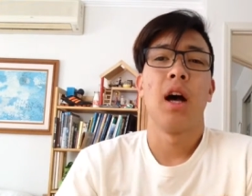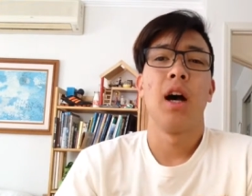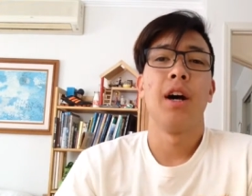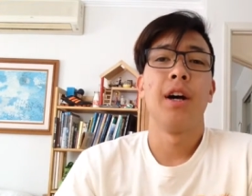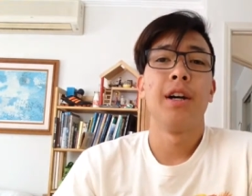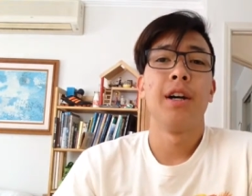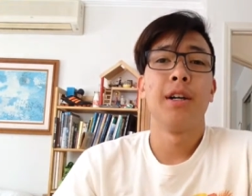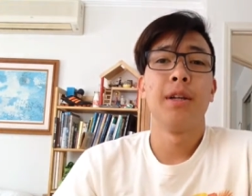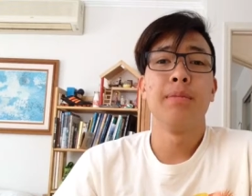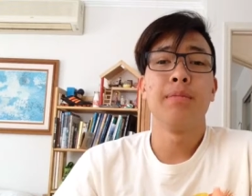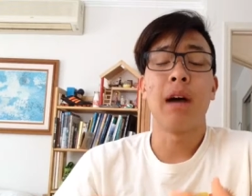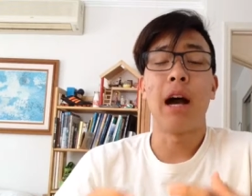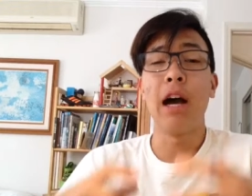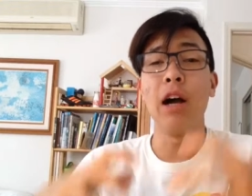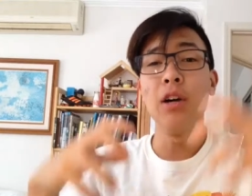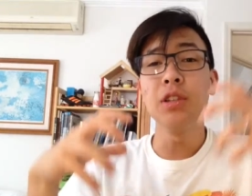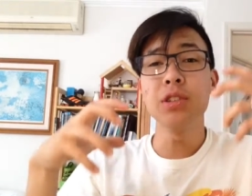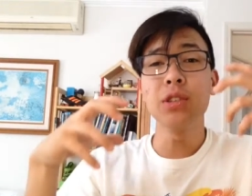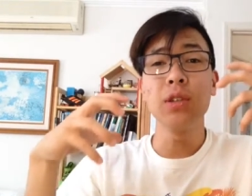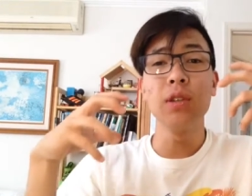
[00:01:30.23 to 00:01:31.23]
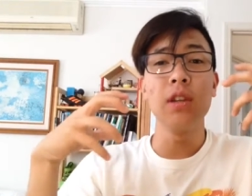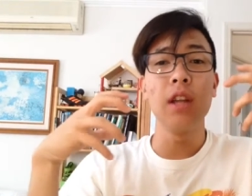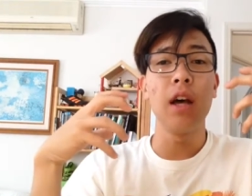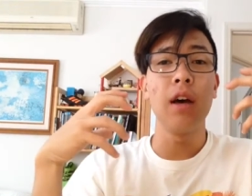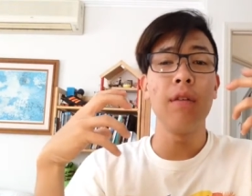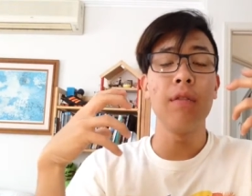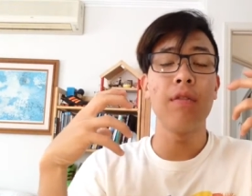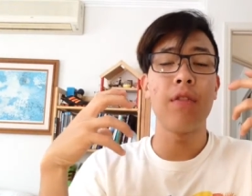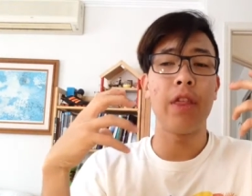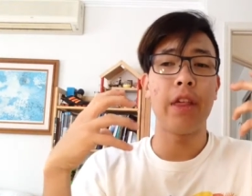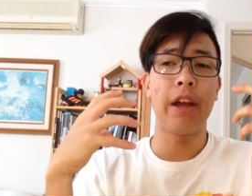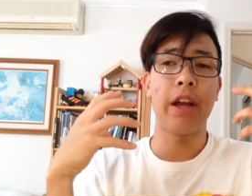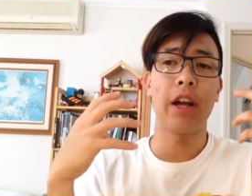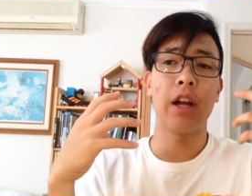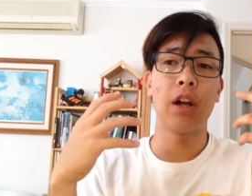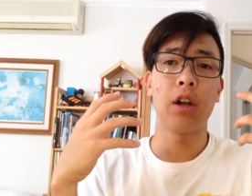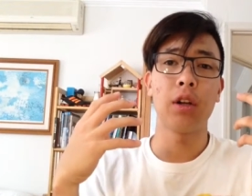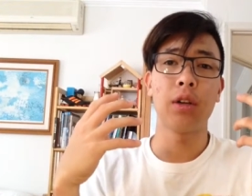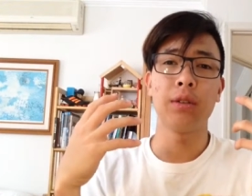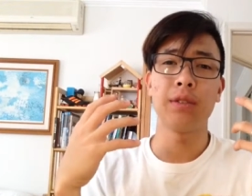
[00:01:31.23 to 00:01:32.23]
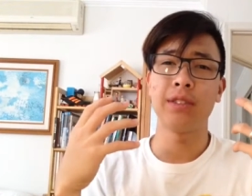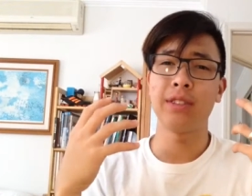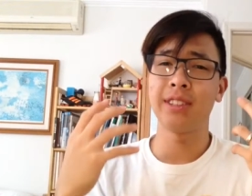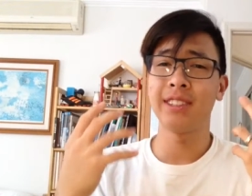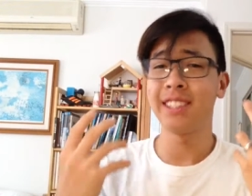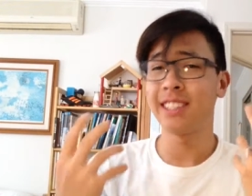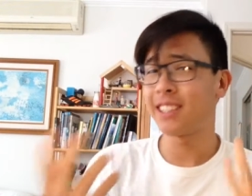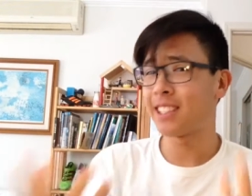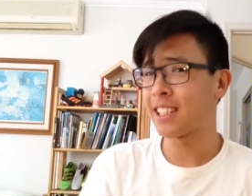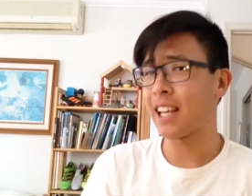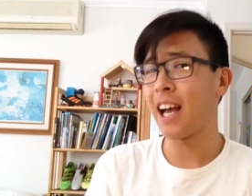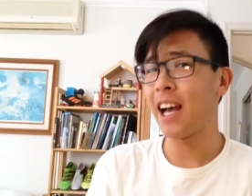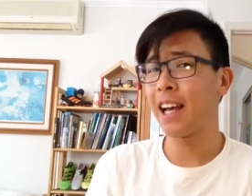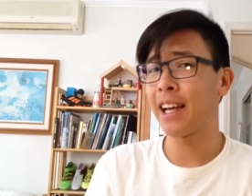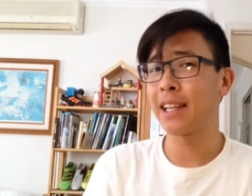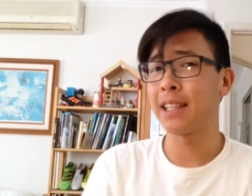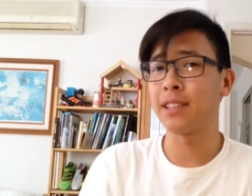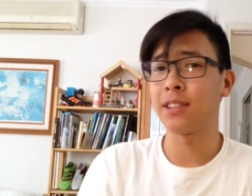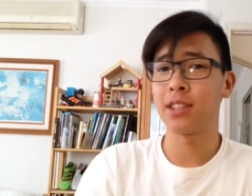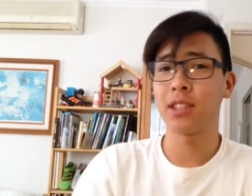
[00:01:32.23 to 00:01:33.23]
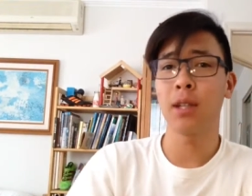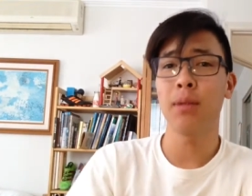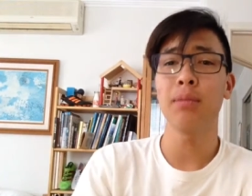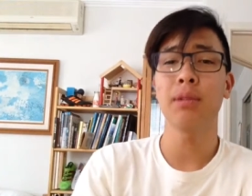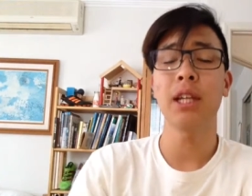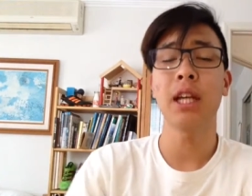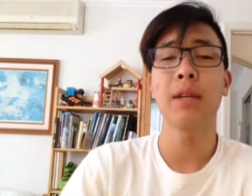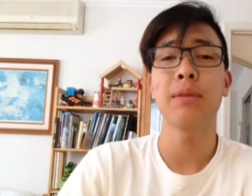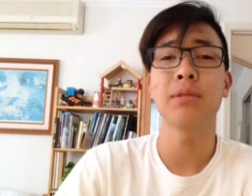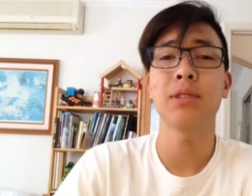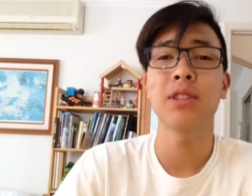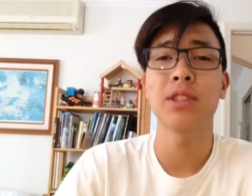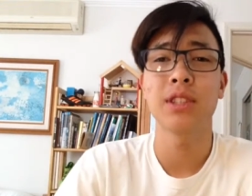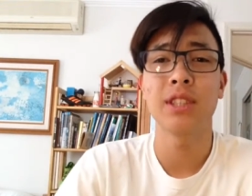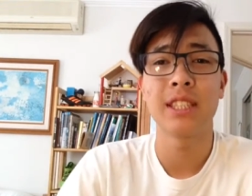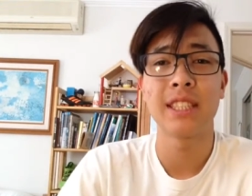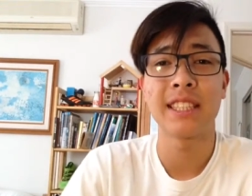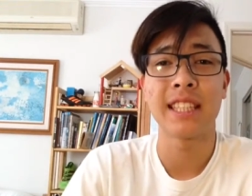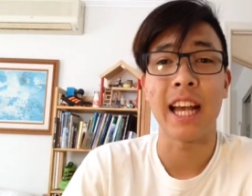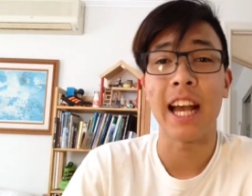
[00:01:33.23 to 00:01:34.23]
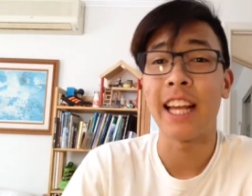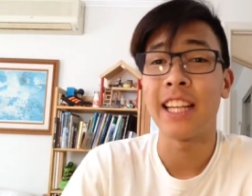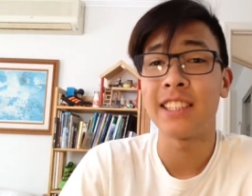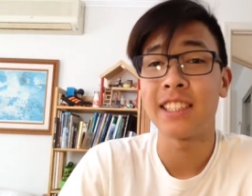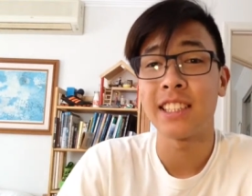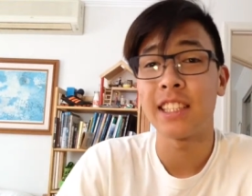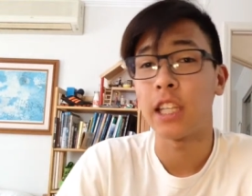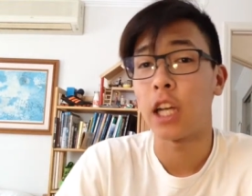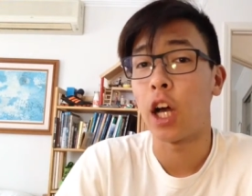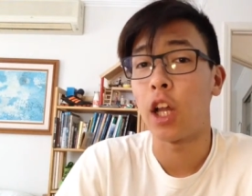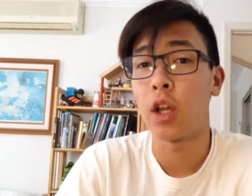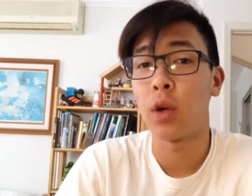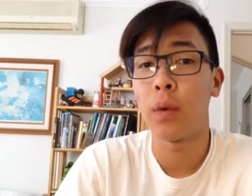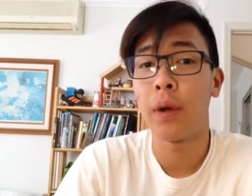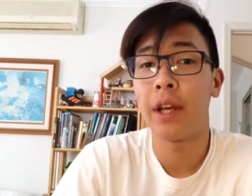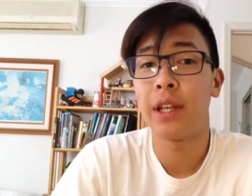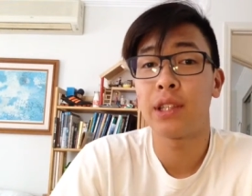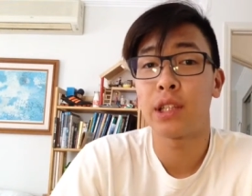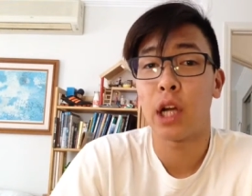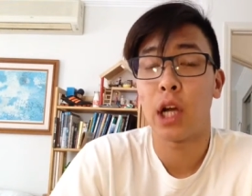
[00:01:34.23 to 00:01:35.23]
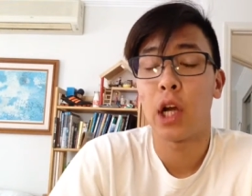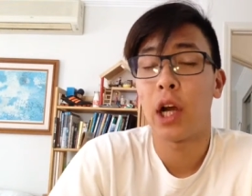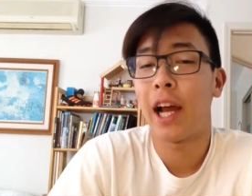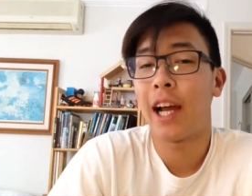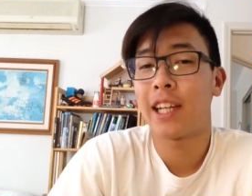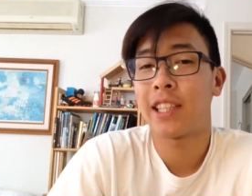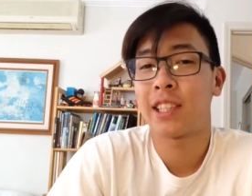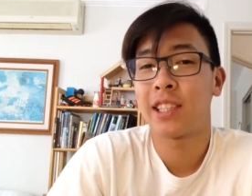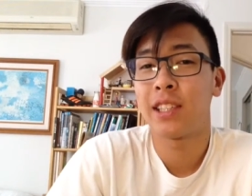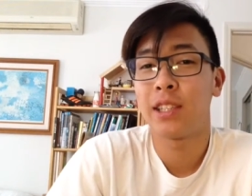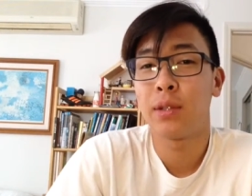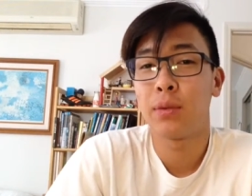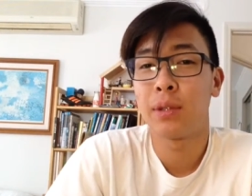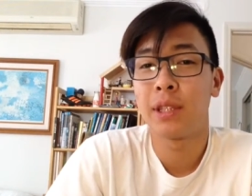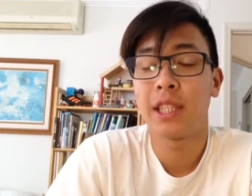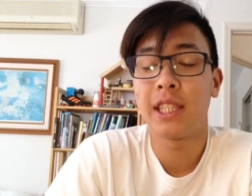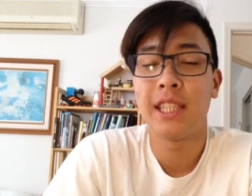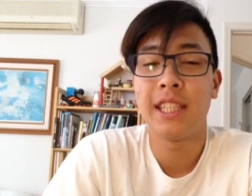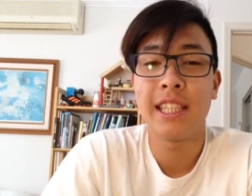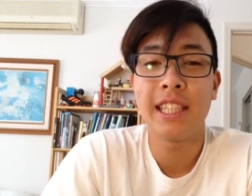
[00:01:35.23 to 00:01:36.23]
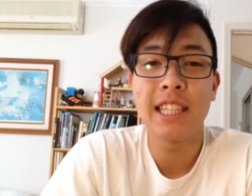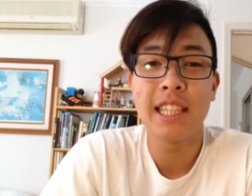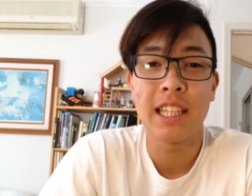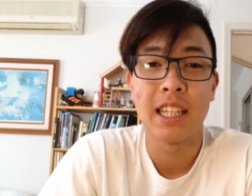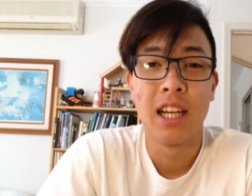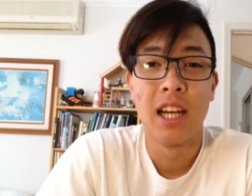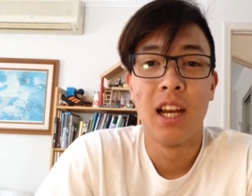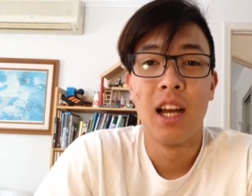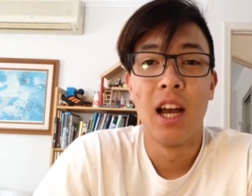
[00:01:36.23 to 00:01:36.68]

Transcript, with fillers: Um, I also love their designs. Sometimes their designs and colorways are actually really neat.